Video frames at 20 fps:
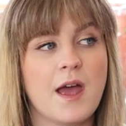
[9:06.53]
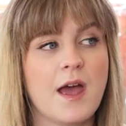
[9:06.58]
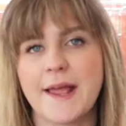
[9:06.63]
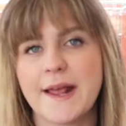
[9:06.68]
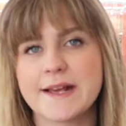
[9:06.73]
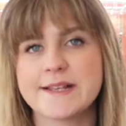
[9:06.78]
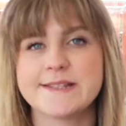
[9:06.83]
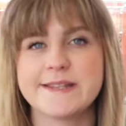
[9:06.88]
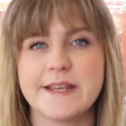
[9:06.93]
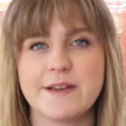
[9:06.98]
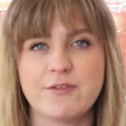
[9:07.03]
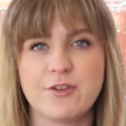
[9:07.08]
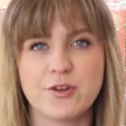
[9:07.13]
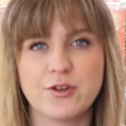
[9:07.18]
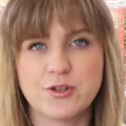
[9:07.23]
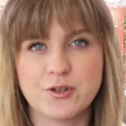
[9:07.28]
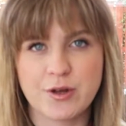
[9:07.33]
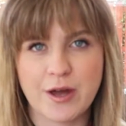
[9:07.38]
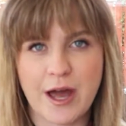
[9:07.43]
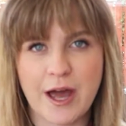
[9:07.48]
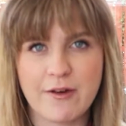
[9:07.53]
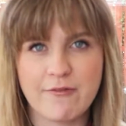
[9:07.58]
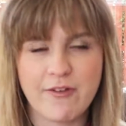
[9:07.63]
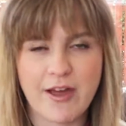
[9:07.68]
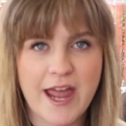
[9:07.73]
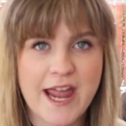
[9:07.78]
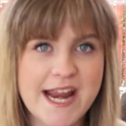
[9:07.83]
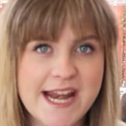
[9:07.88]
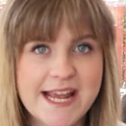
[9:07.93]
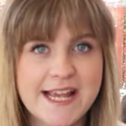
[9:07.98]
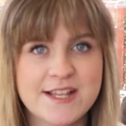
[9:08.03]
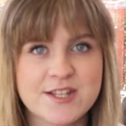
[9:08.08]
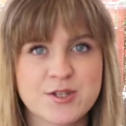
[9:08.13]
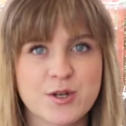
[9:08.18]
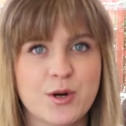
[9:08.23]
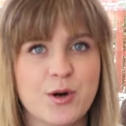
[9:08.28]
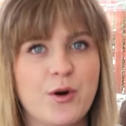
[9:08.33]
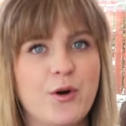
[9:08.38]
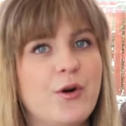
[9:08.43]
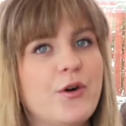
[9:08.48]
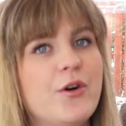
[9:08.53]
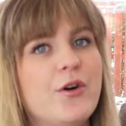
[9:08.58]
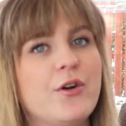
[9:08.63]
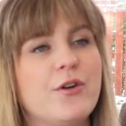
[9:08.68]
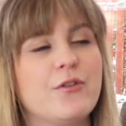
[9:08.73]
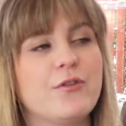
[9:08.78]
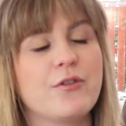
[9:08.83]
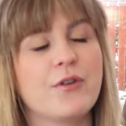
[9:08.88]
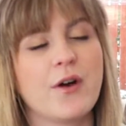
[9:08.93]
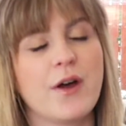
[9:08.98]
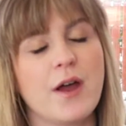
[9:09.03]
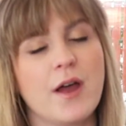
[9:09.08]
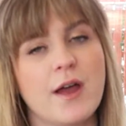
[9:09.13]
Like I say, if you do have any sort of